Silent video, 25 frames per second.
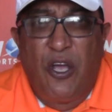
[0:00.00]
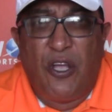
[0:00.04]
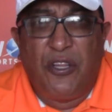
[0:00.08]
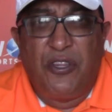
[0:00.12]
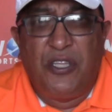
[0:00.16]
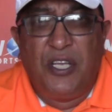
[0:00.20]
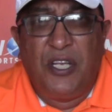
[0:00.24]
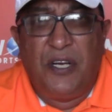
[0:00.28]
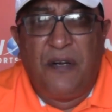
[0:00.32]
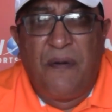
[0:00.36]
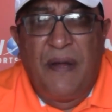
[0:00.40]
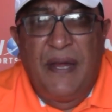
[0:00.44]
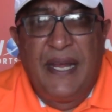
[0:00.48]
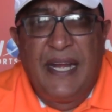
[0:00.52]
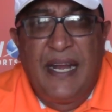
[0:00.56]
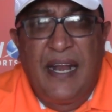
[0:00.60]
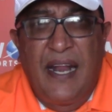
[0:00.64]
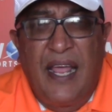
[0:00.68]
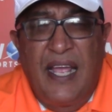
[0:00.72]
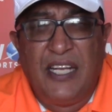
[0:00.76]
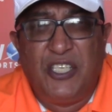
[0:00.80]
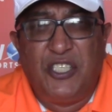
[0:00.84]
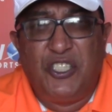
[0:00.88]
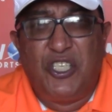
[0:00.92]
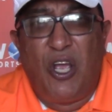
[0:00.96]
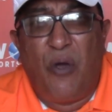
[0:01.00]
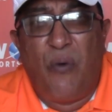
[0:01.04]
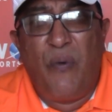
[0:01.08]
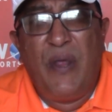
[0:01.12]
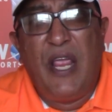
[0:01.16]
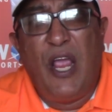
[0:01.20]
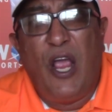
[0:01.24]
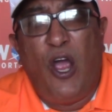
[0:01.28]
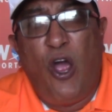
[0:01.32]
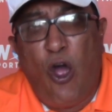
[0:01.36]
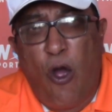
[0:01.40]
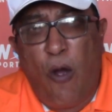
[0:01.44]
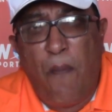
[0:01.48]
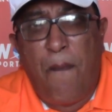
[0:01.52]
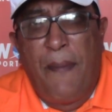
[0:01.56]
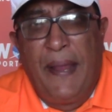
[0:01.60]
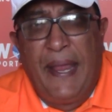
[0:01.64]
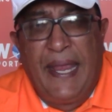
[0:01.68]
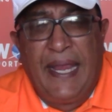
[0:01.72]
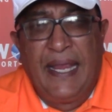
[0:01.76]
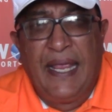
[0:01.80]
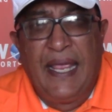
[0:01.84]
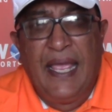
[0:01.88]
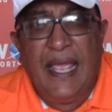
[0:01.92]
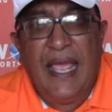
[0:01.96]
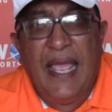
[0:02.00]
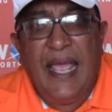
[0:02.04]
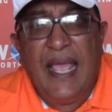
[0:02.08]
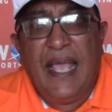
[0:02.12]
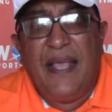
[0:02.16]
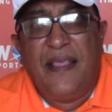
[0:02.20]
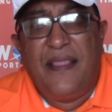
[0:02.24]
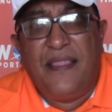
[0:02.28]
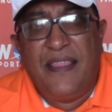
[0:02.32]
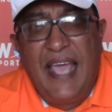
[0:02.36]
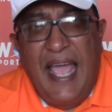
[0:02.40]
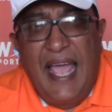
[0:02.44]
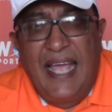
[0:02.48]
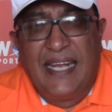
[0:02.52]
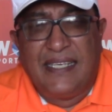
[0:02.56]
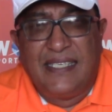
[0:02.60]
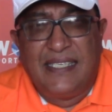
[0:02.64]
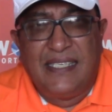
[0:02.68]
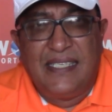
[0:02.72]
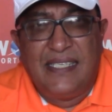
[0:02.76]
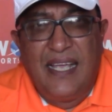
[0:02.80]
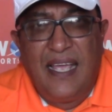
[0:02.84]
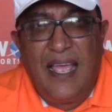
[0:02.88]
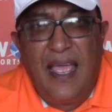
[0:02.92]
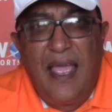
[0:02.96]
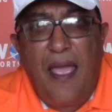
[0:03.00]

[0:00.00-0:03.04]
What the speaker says: Got the green light. So we're hoping that